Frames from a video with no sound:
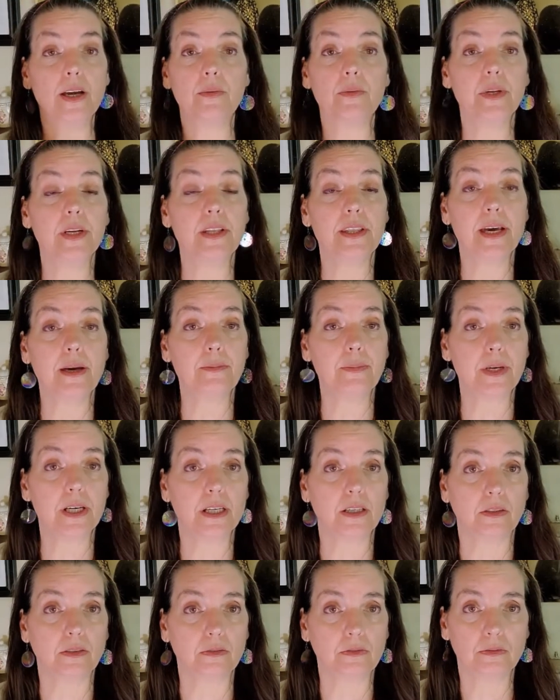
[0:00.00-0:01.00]
rid of that
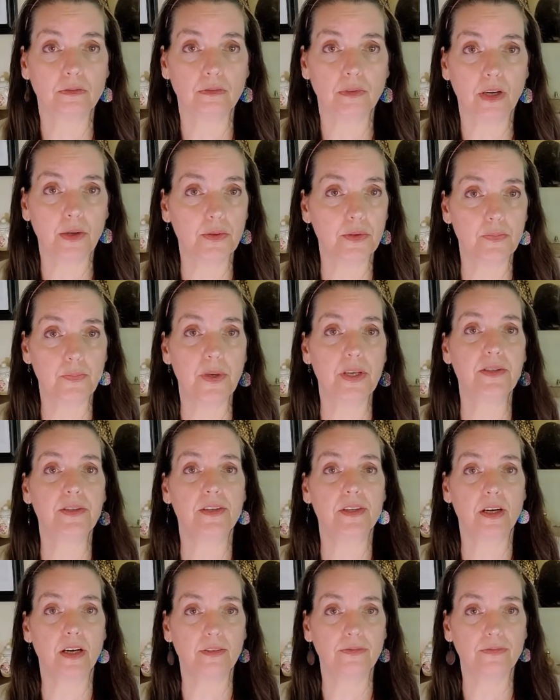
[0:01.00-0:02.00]
bottle. I was pissed
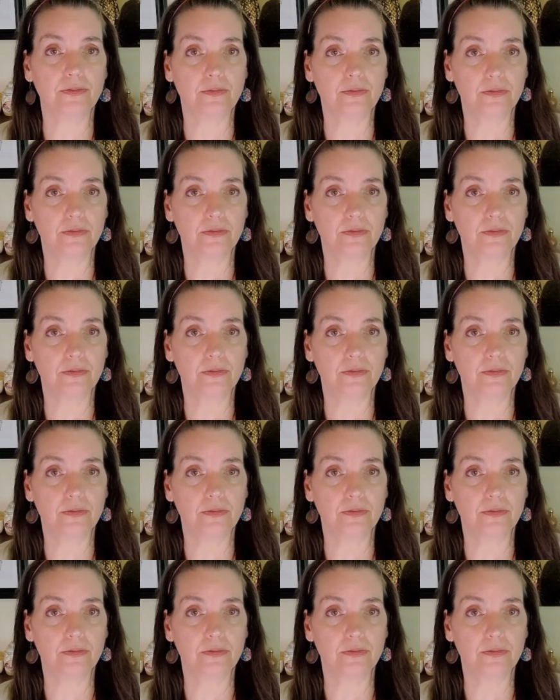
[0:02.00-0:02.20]
off.